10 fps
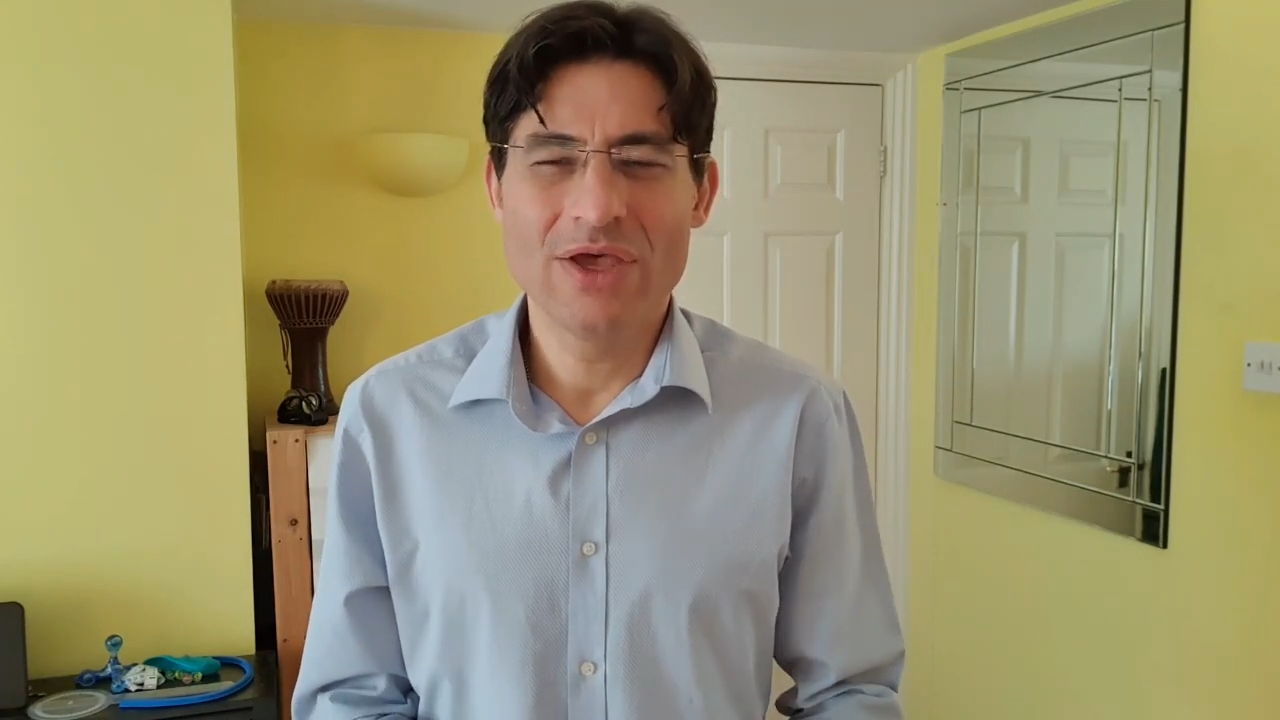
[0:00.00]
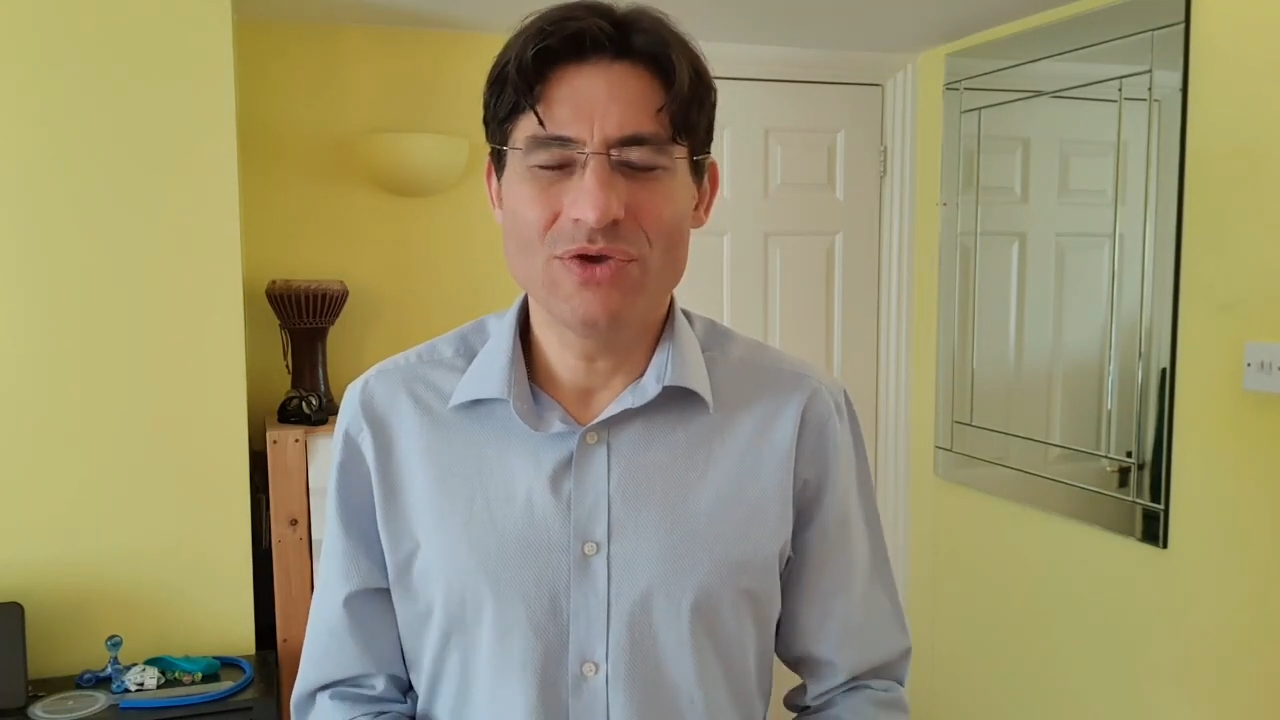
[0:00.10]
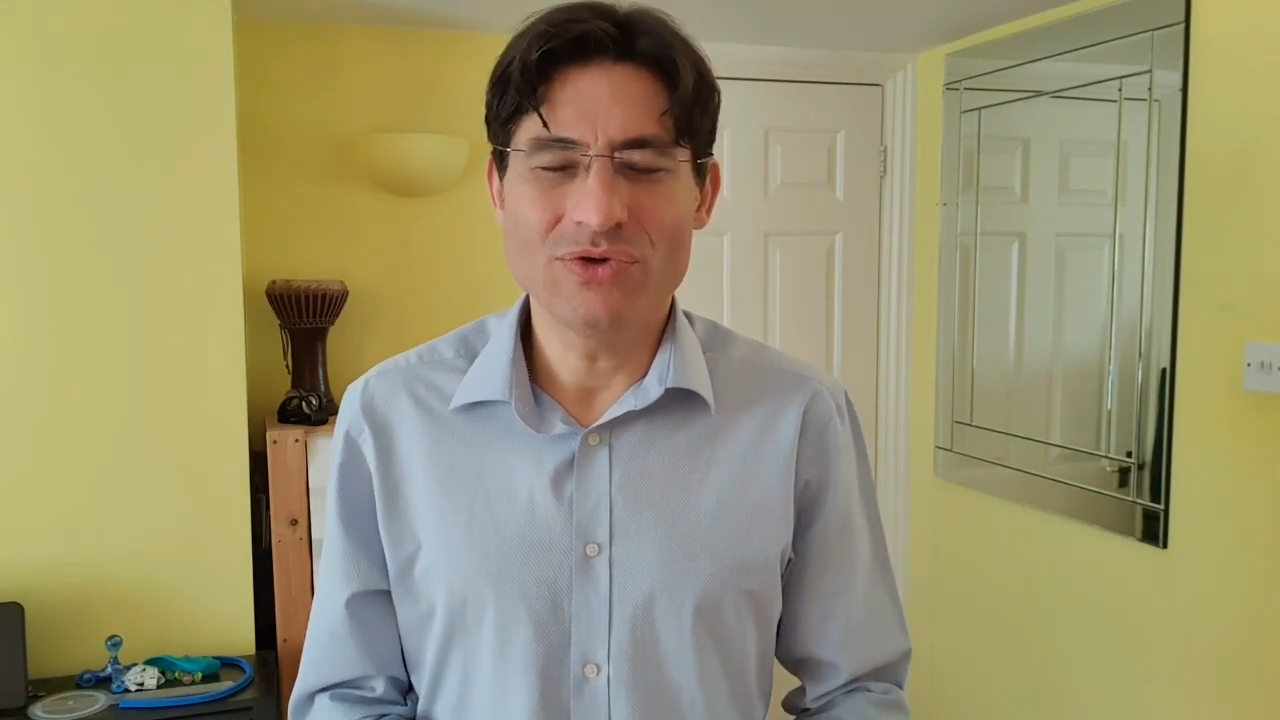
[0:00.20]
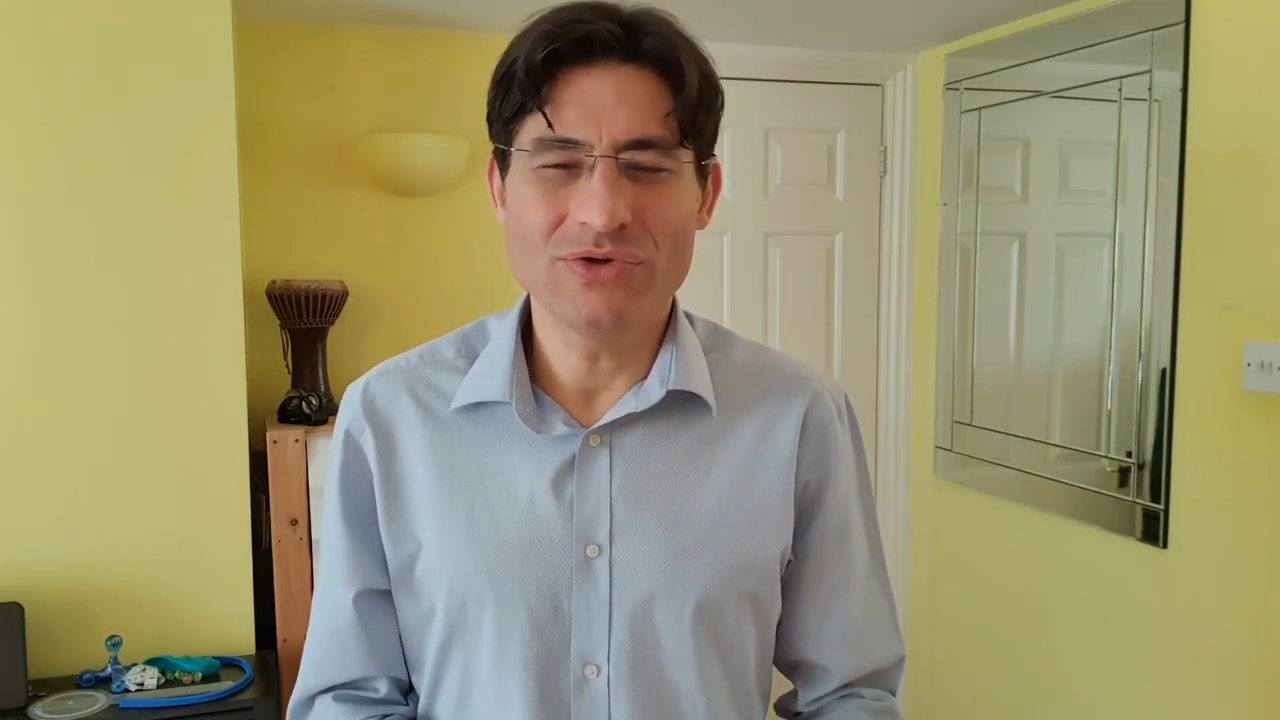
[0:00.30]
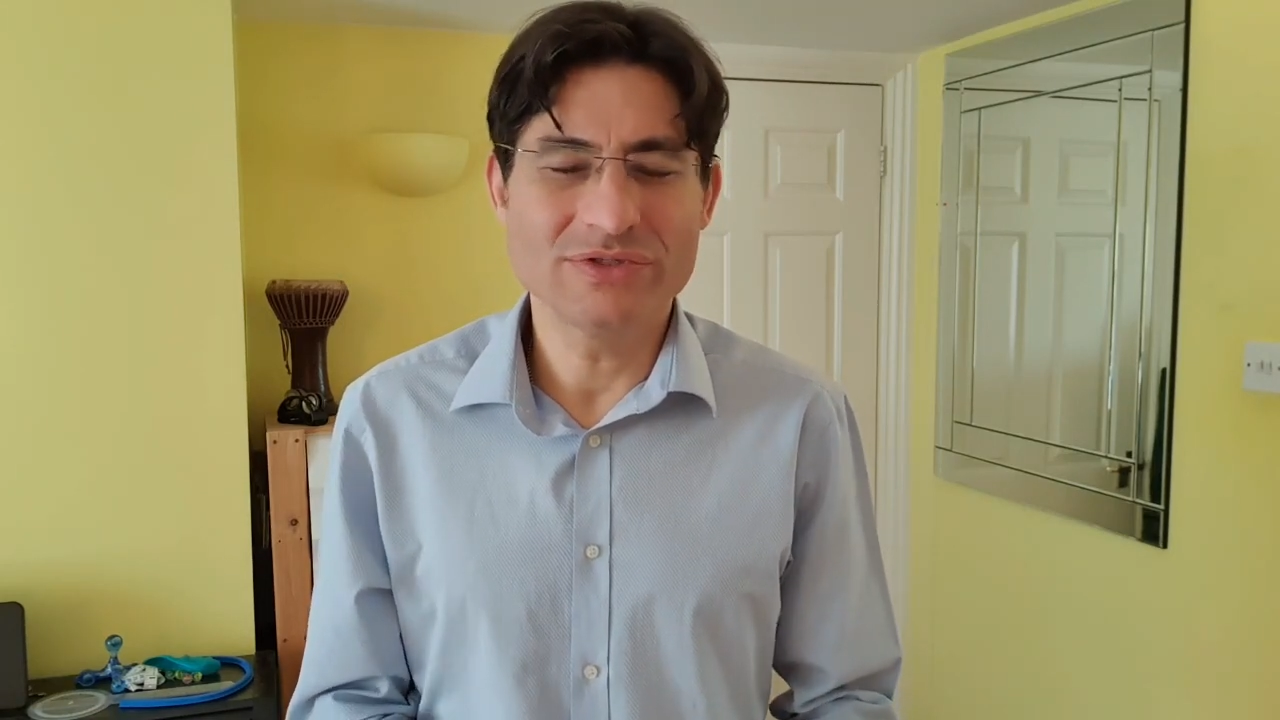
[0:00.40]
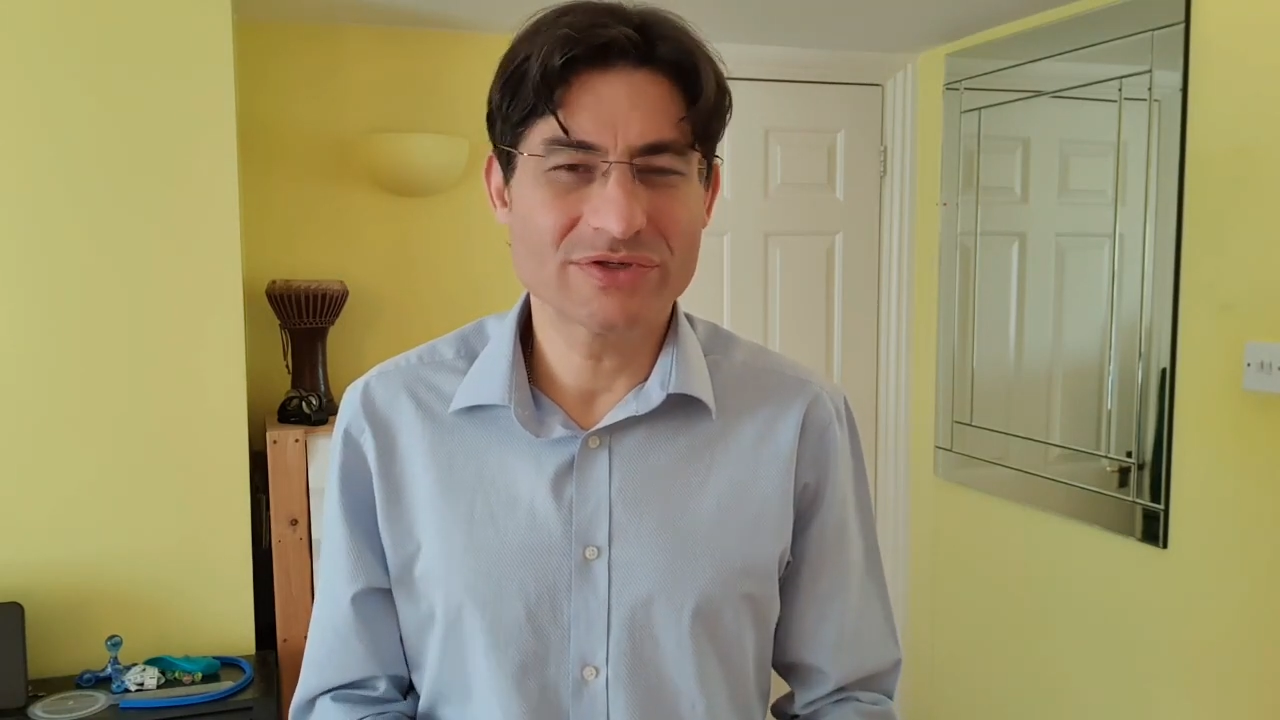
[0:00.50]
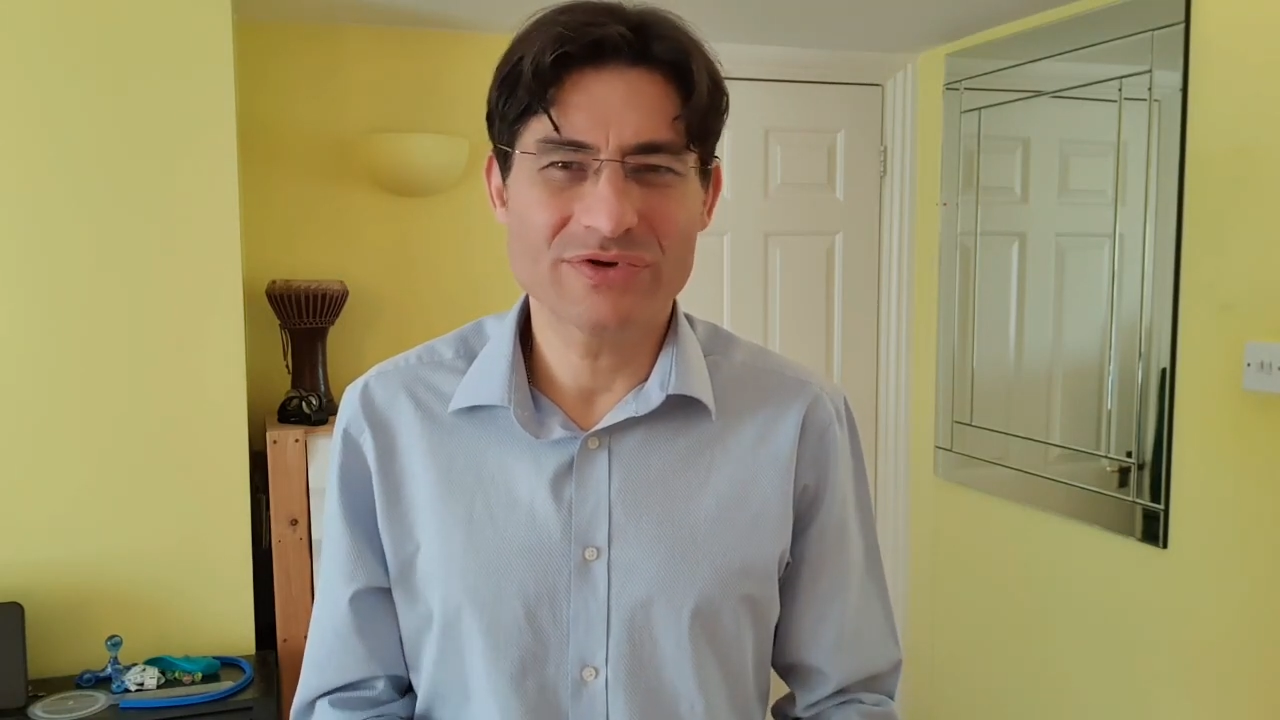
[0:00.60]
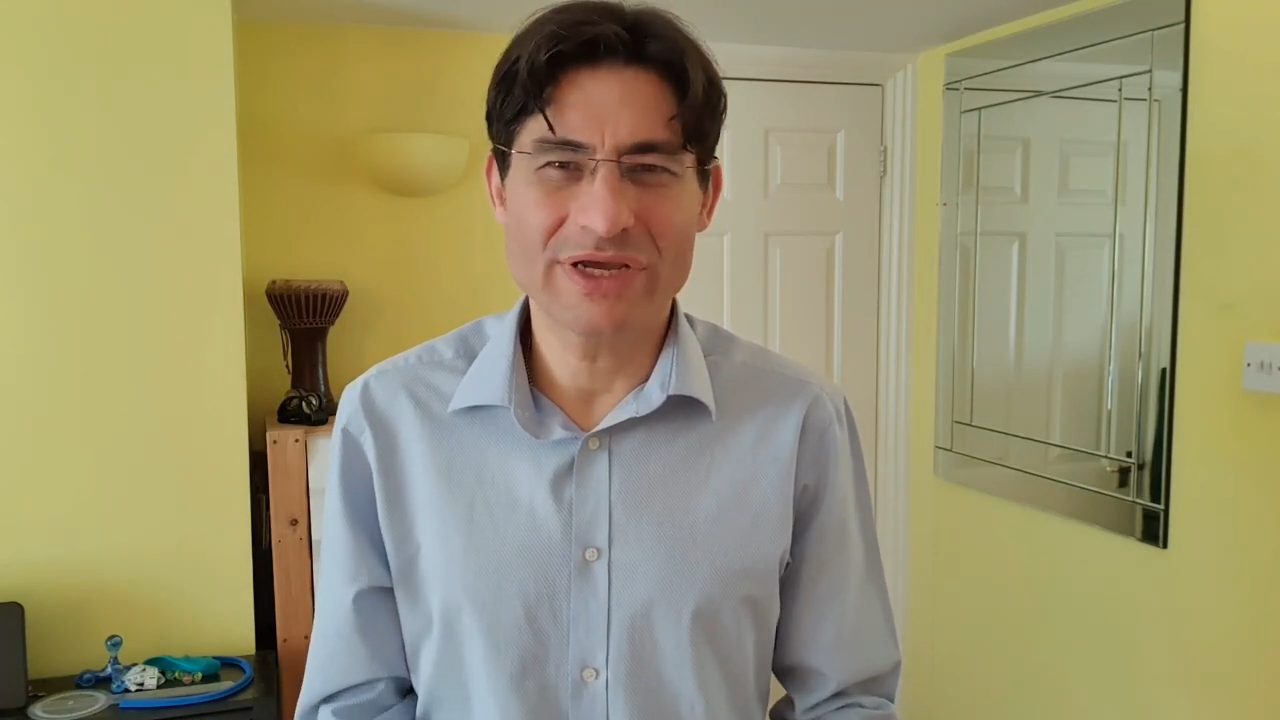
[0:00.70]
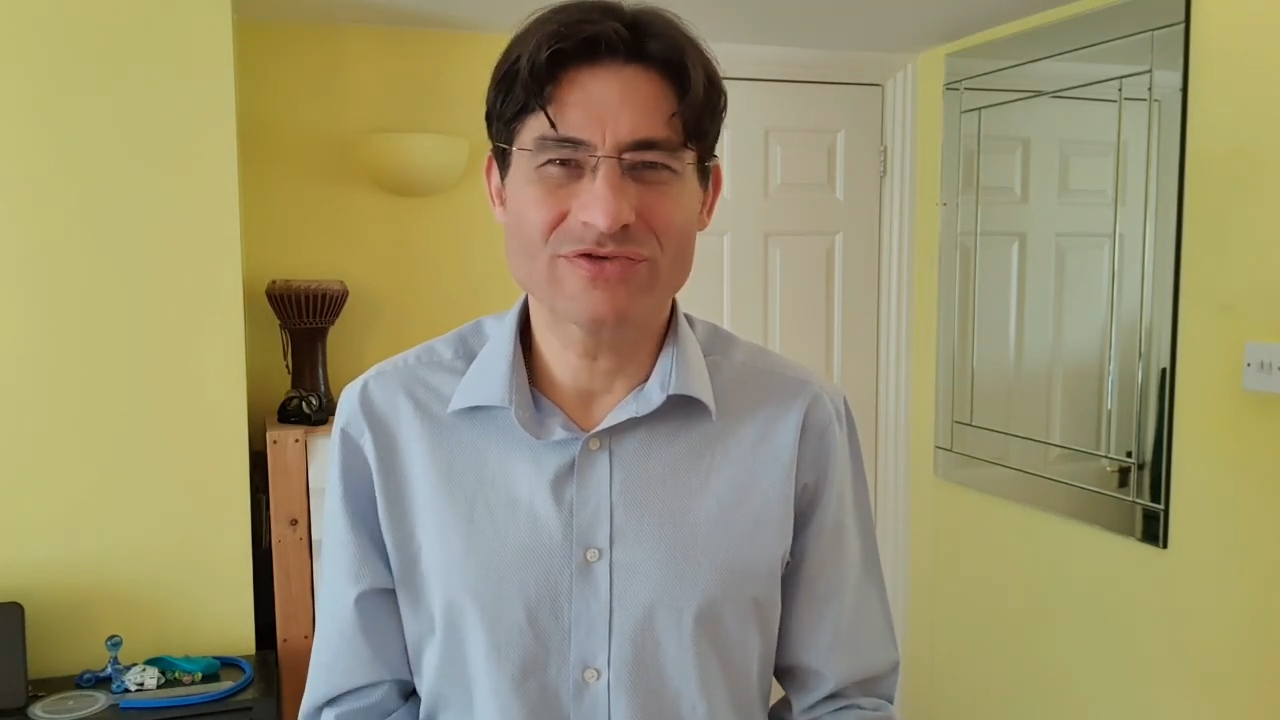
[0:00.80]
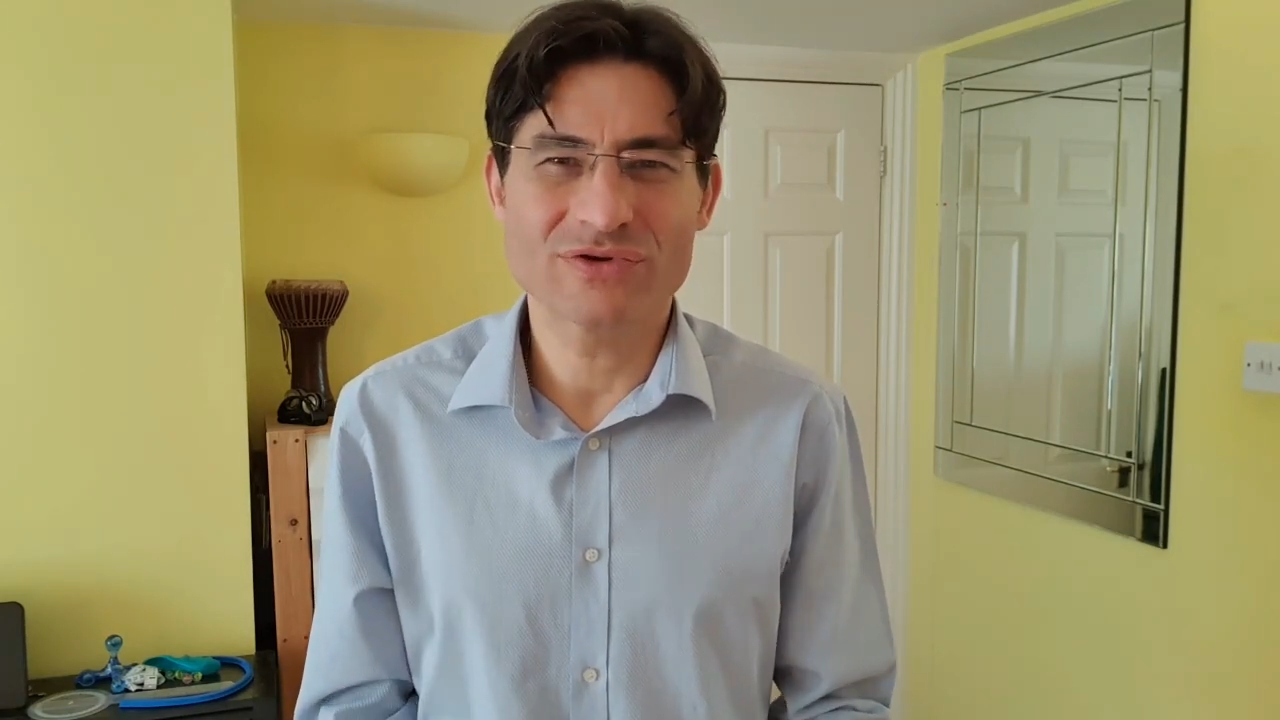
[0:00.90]
who
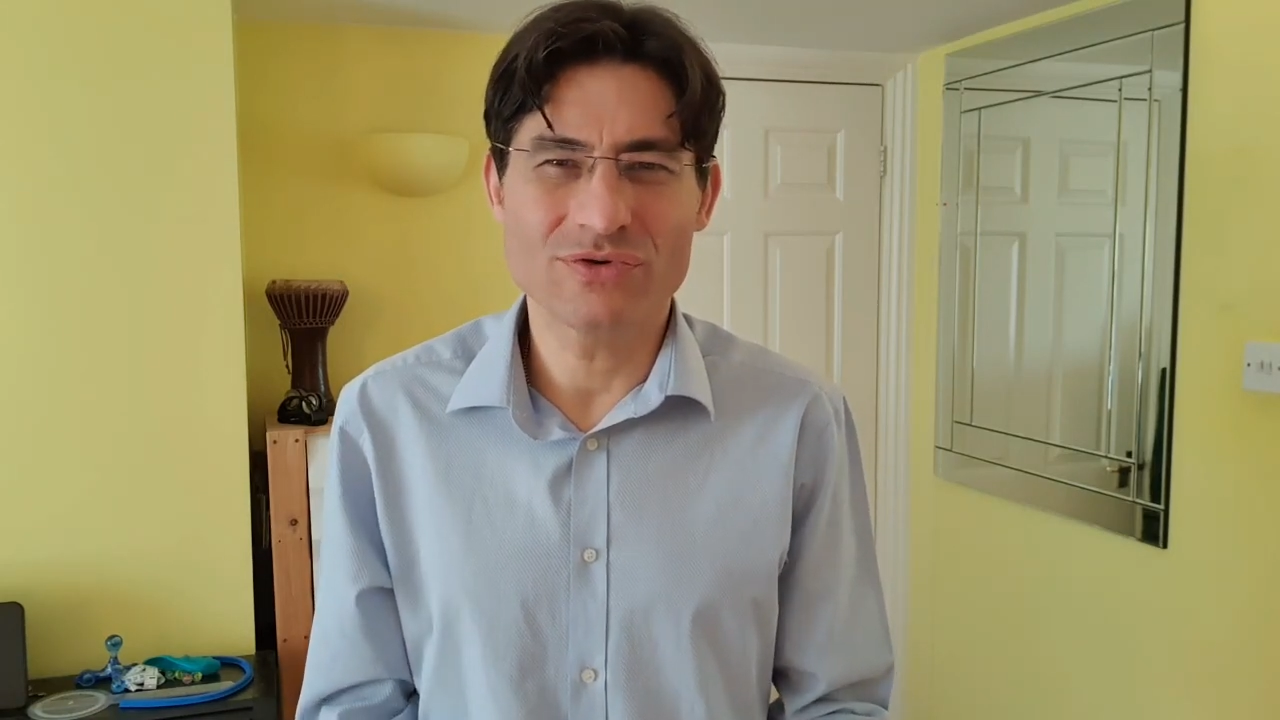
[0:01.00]
stretch